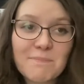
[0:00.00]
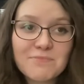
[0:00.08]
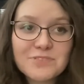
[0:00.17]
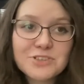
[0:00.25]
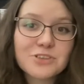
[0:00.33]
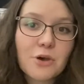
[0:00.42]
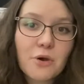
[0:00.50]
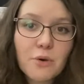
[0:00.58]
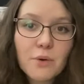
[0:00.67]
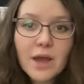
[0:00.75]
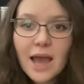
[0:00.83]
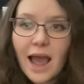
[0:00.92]

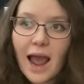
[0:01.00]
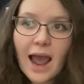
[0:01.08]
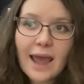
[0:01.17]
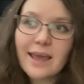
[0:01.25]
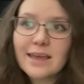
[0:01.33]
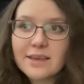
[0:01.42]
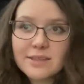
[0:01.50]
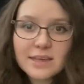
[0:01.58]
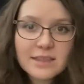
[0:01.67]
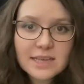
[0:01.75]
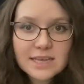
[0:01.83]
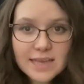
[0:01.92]
So I
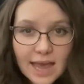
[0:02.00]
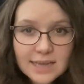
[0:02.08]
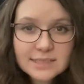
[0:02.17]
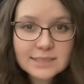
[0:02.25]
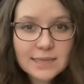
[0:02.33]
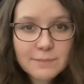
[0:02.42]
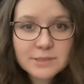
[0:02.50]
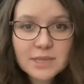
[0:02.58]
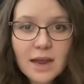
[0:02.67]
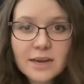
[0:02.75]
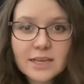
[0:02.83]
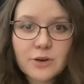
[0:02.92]
think that yes, it's
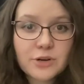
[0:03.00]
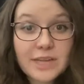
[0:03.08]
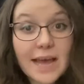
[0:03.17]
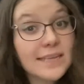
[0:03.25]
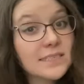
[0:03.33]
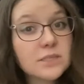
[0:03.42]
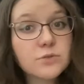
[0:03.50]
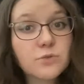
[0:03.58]
episodic, or yes, it's